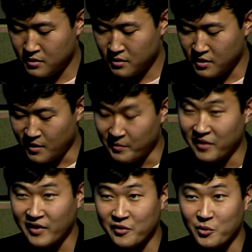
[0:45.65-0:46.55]
my
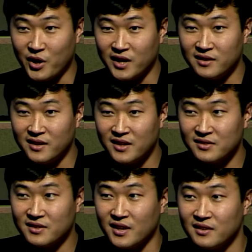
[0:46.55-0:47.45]
favorite one is
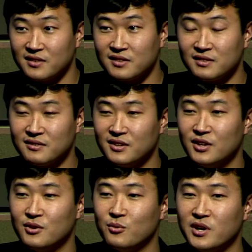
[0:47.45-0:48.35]
this.
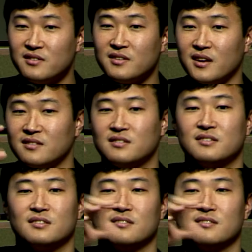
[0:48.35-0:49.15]
What is this?